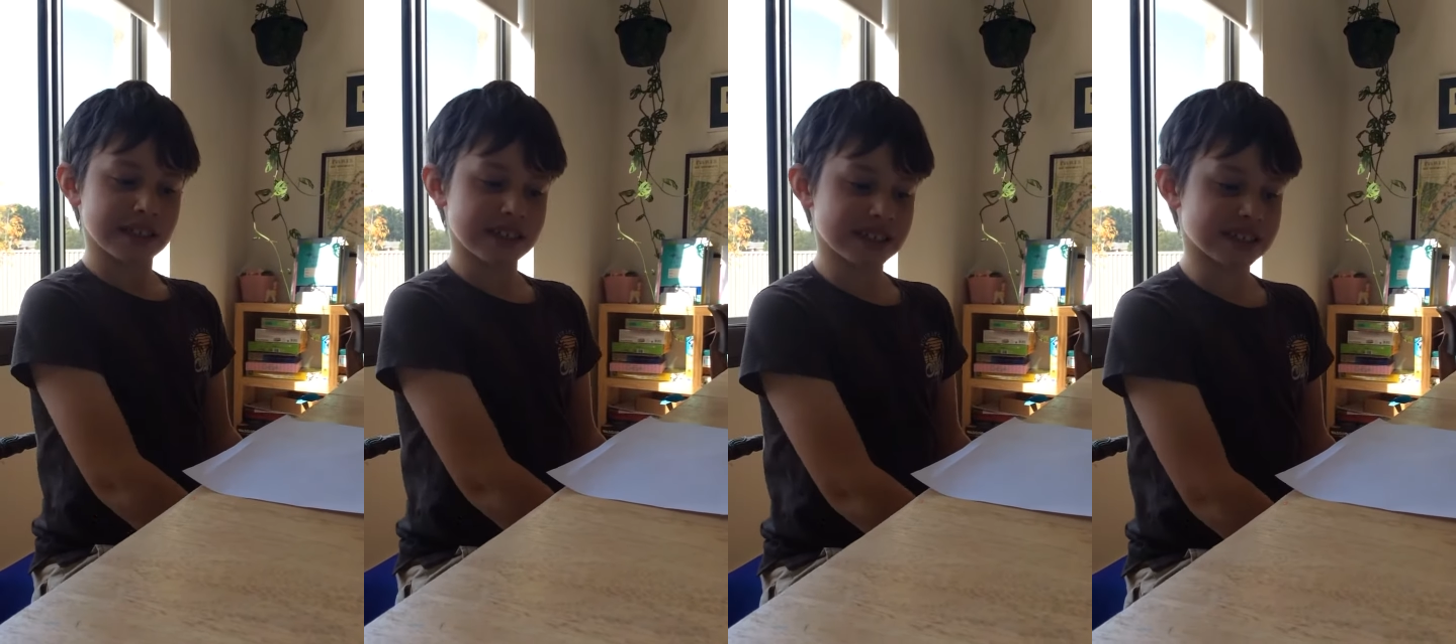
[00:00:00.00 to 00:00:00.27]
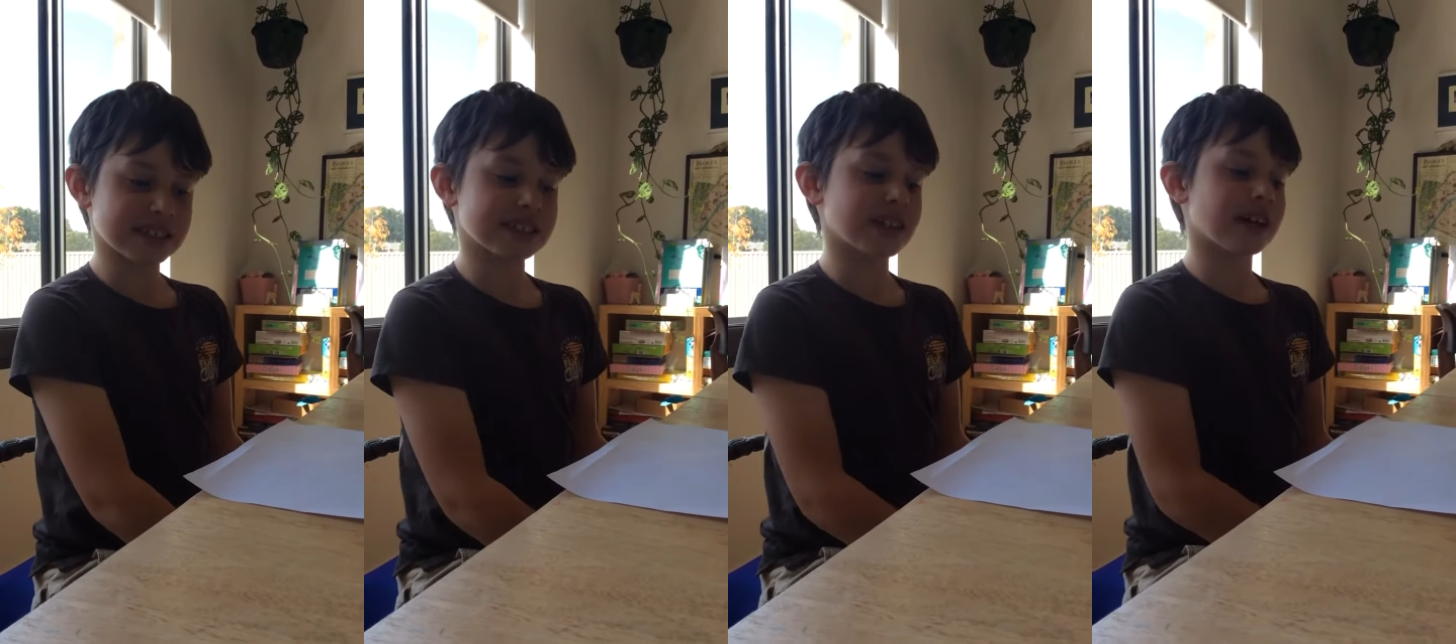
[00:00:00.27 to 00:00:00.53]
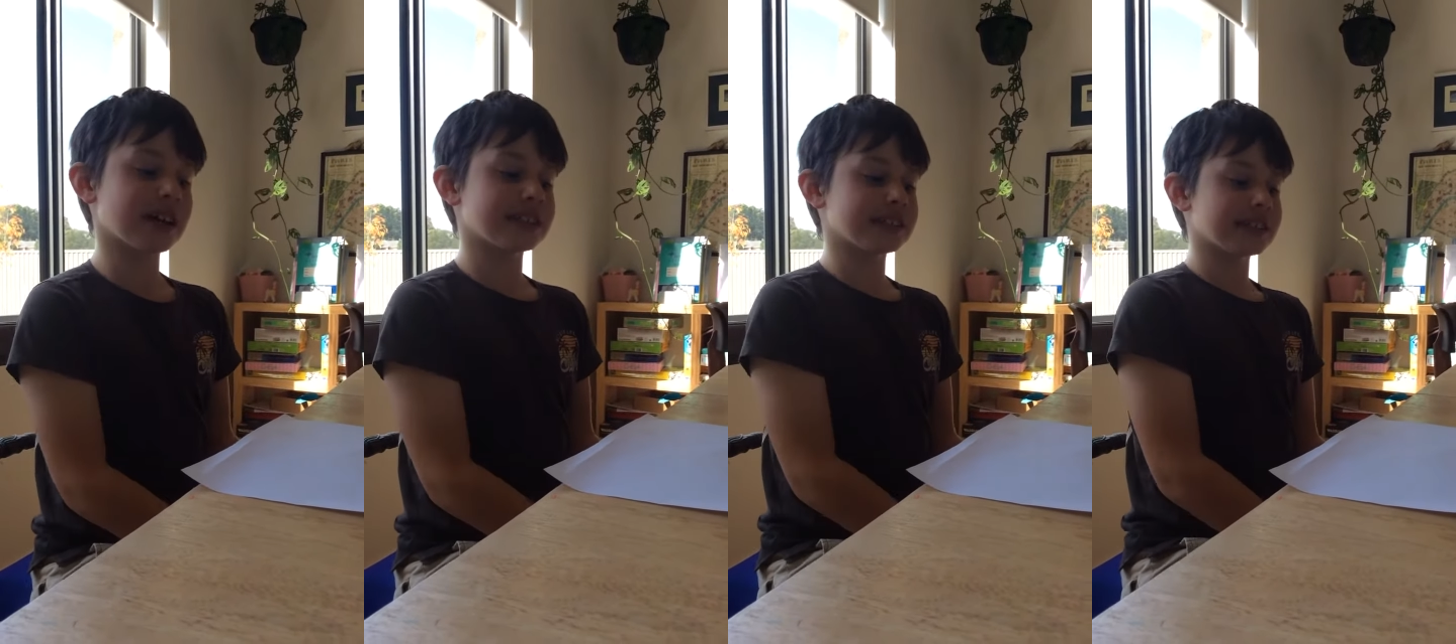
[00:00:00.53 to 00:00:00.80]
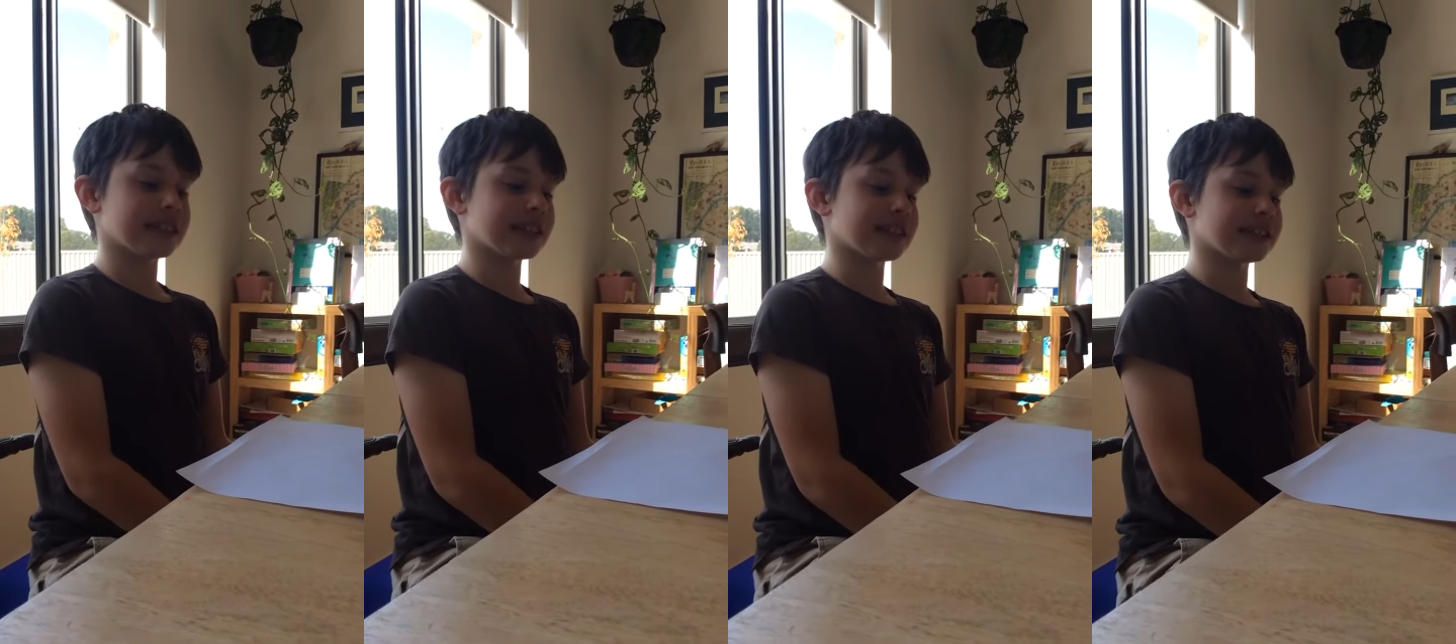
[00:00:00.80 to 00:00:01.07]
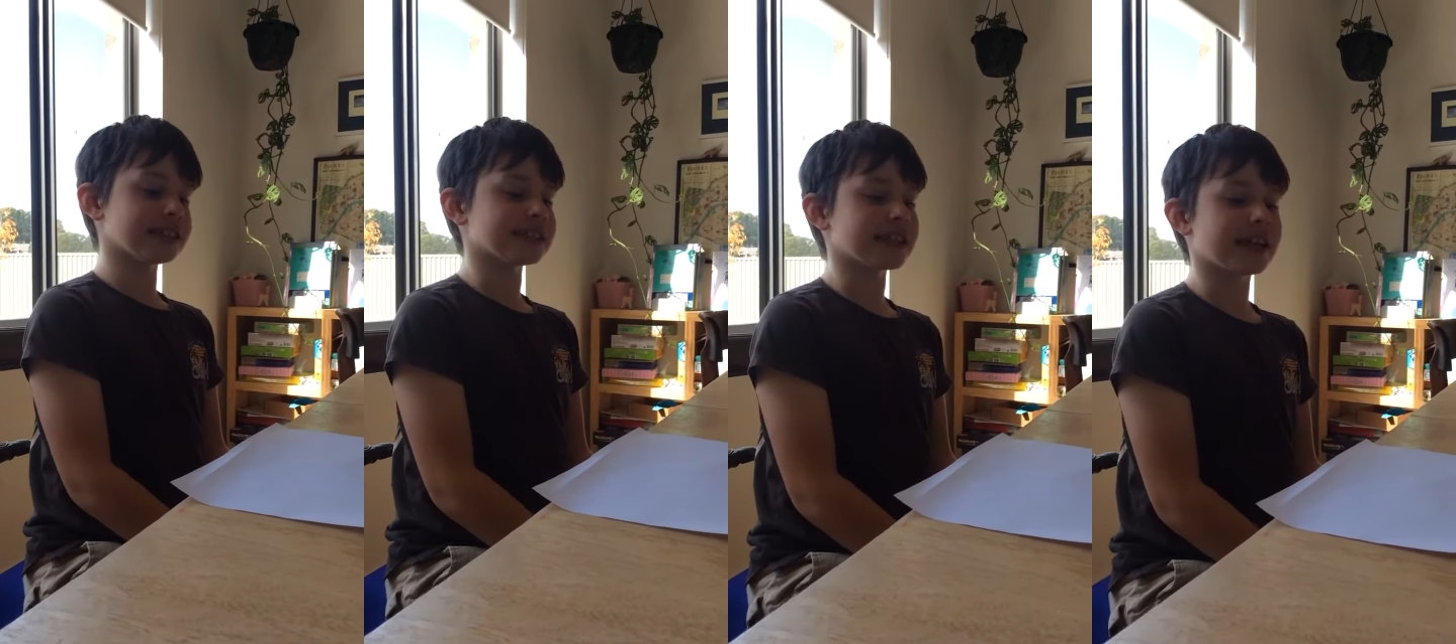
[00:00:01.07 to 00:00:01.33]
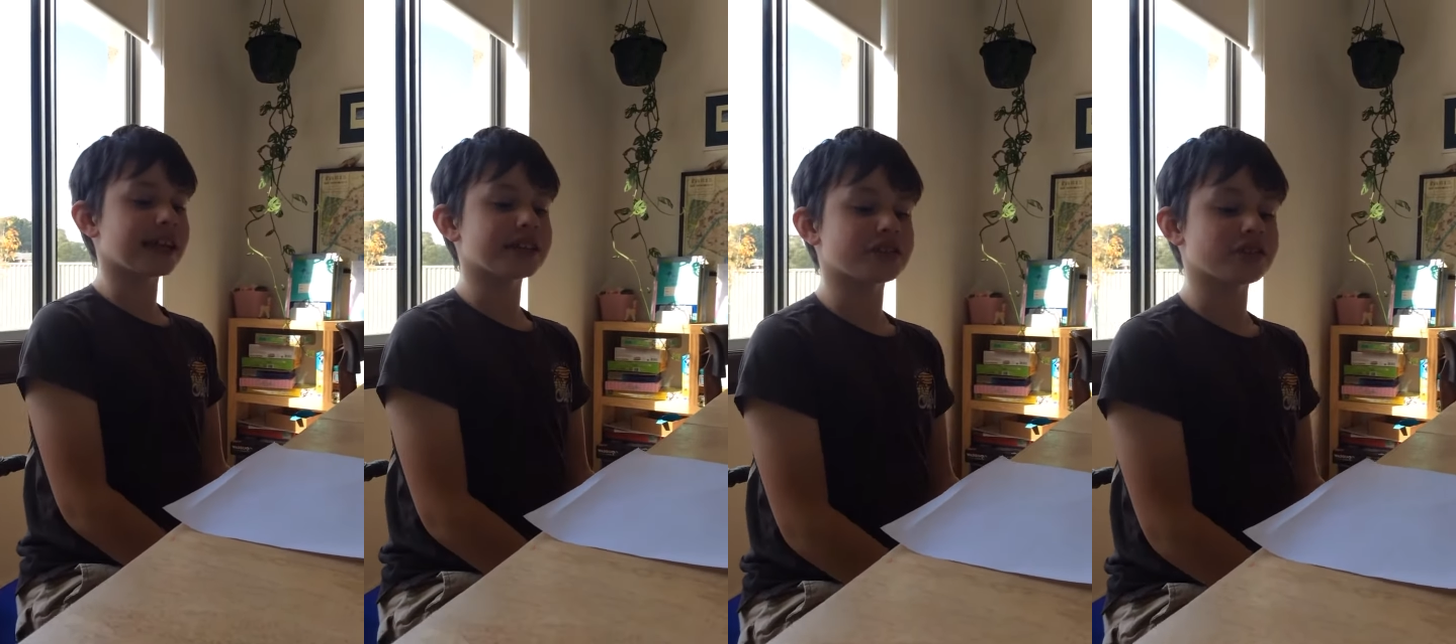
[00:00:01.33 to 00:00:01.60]
exciting and
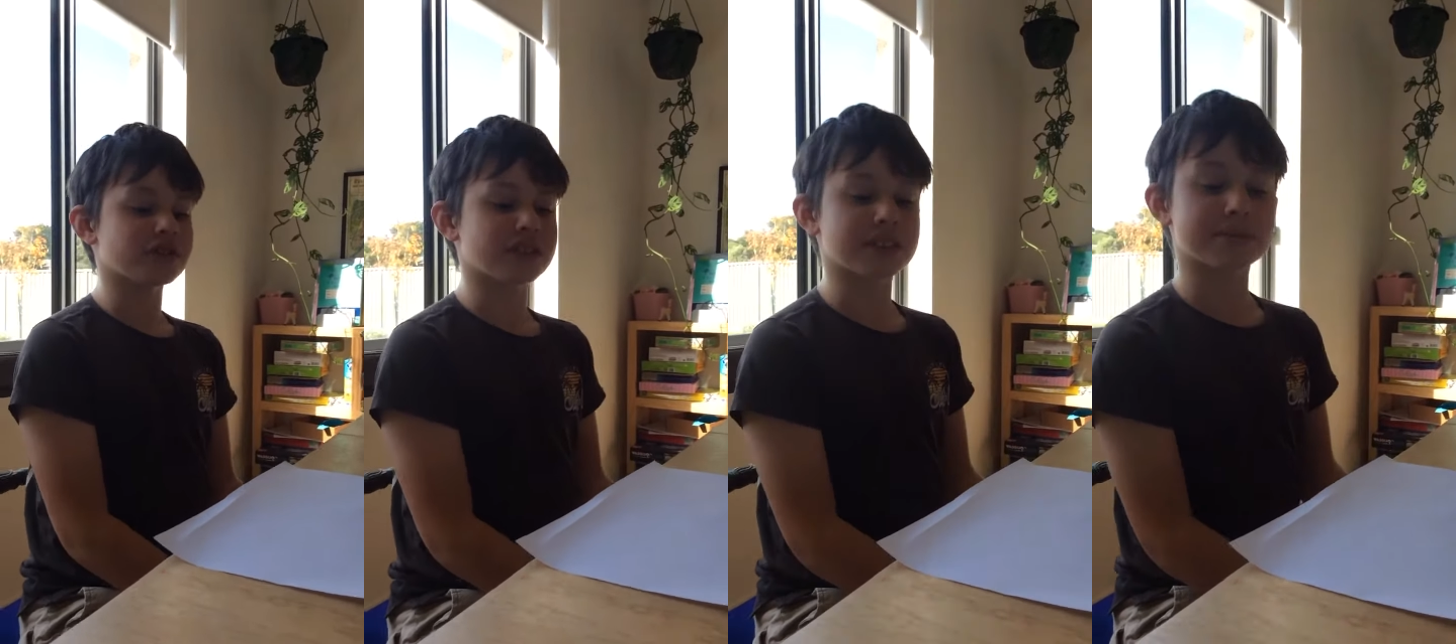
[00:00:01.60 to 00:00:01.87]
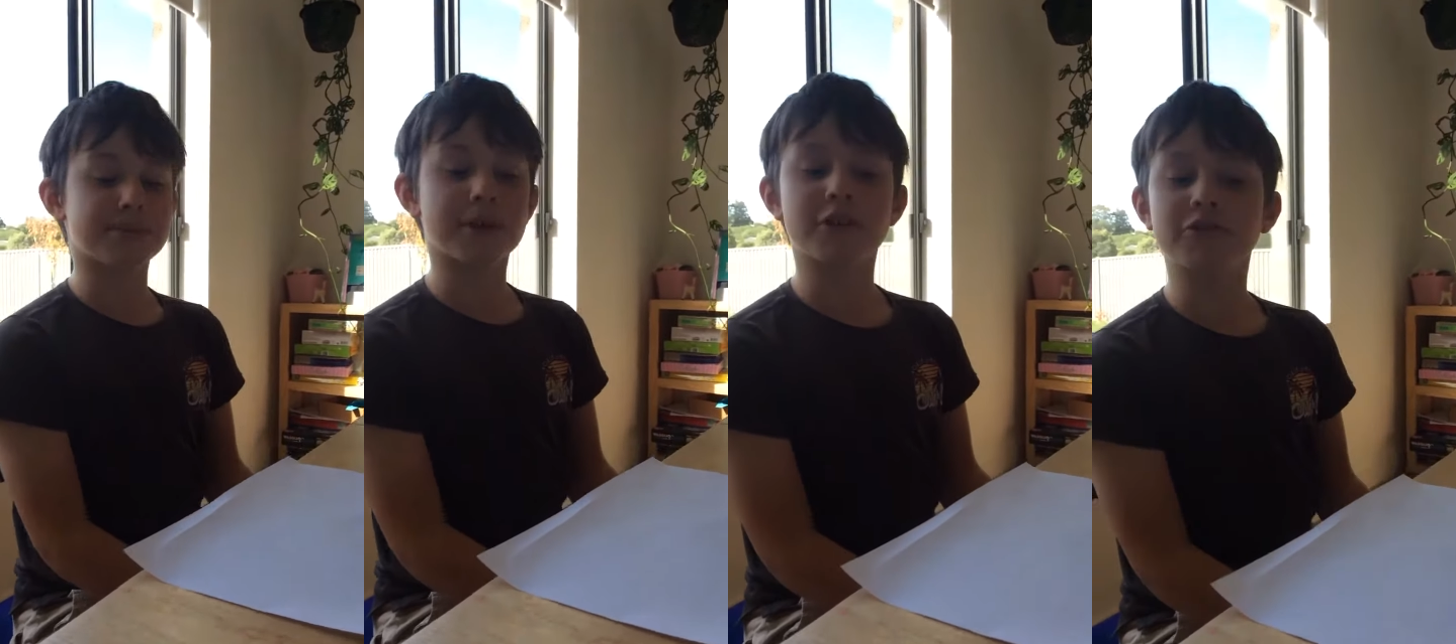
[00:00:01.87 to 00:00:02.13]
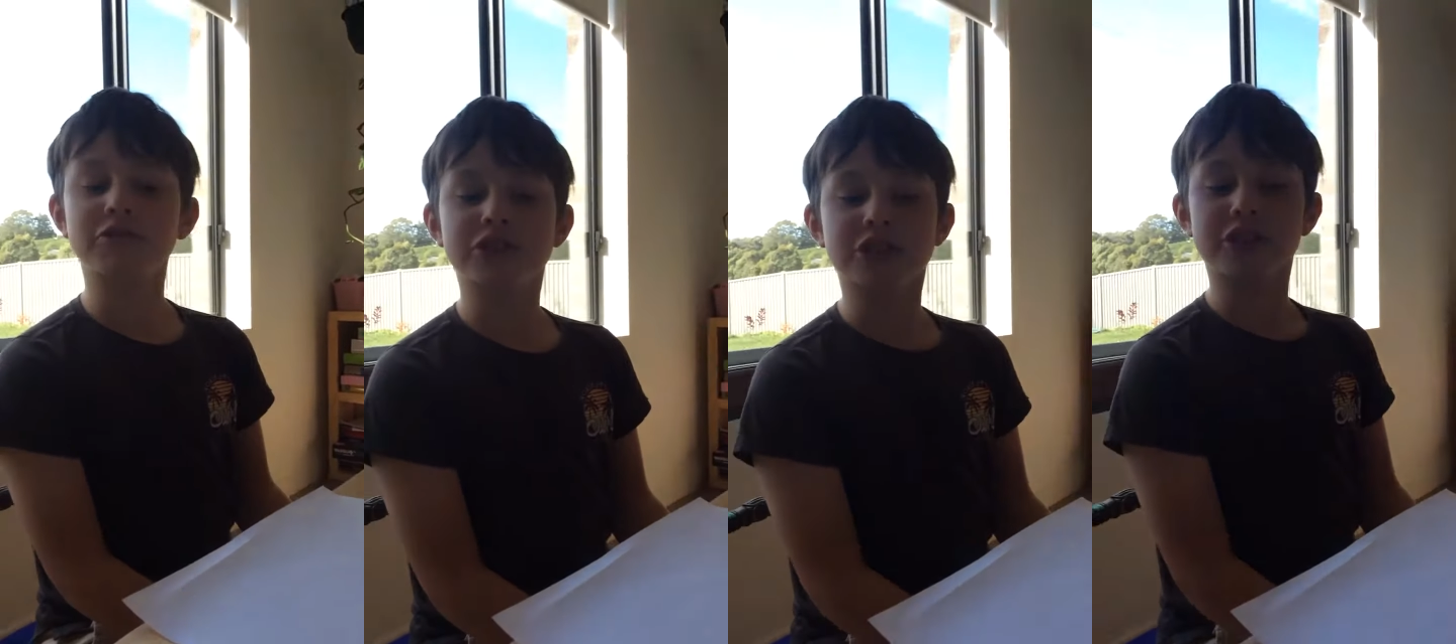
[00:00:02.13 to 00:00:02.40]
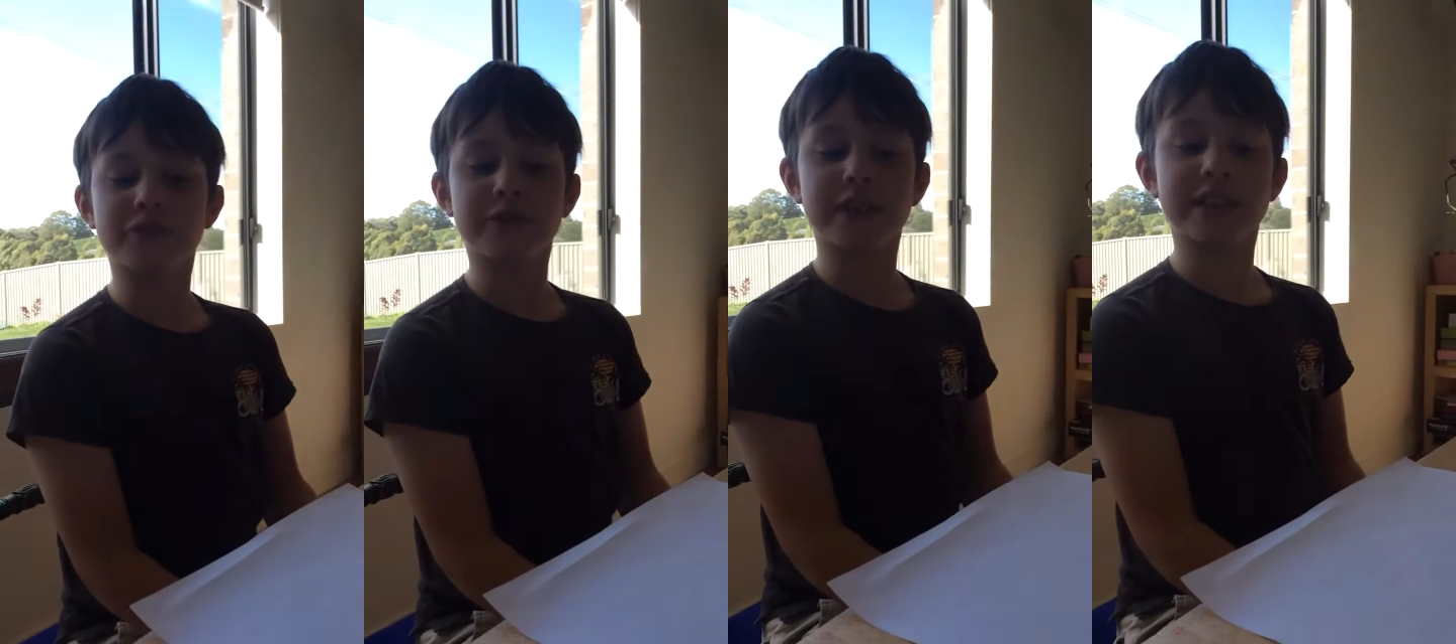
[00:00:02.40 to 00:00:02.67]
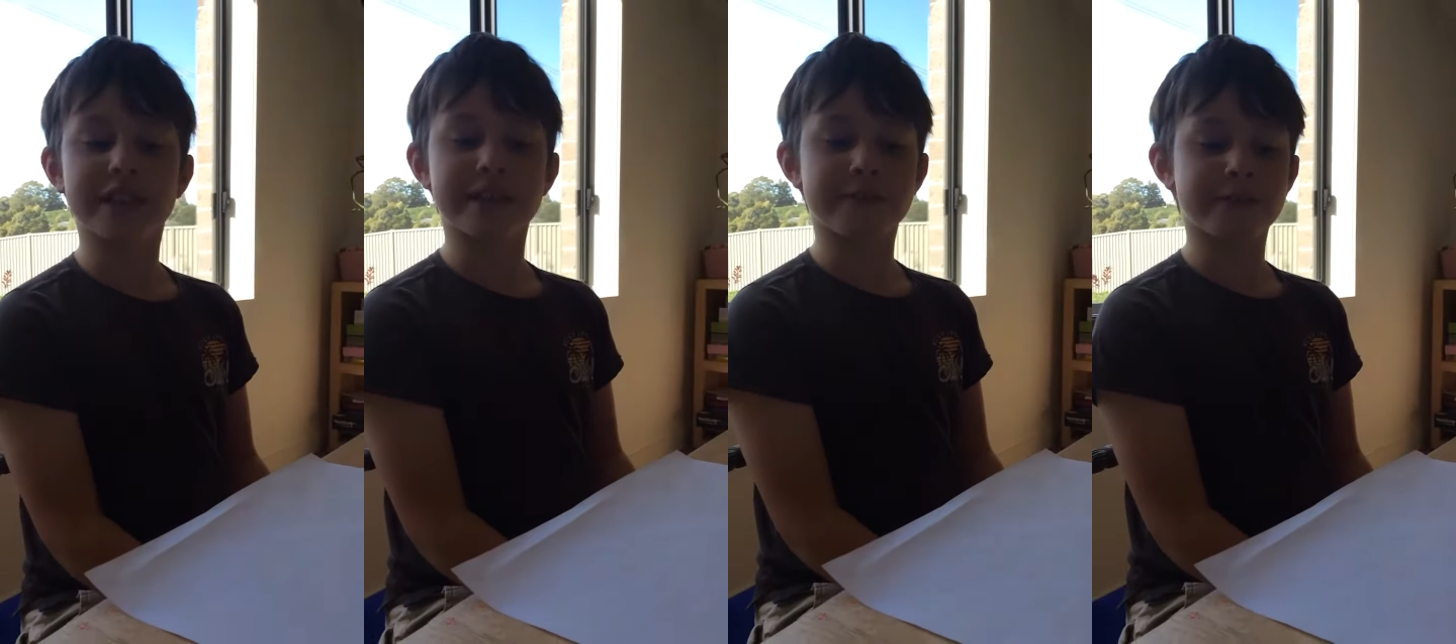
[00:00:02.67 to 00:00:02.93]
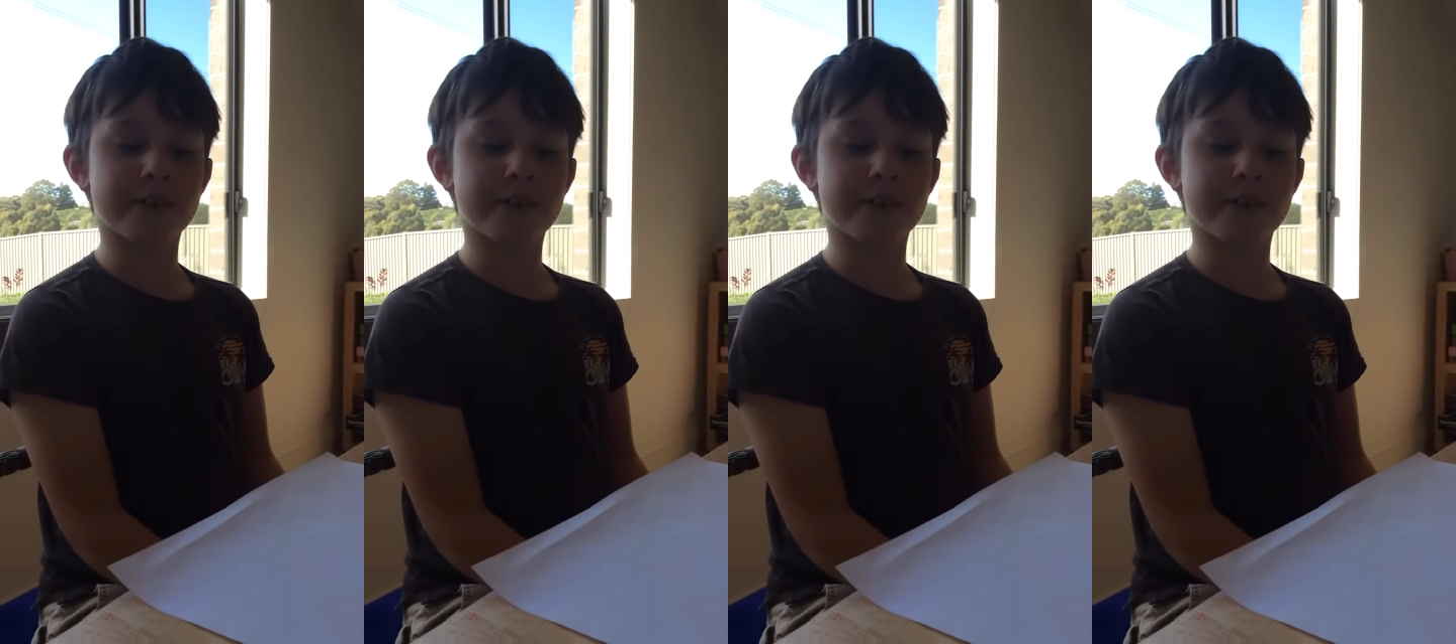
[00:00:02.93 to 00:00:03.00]
dangerous, but also really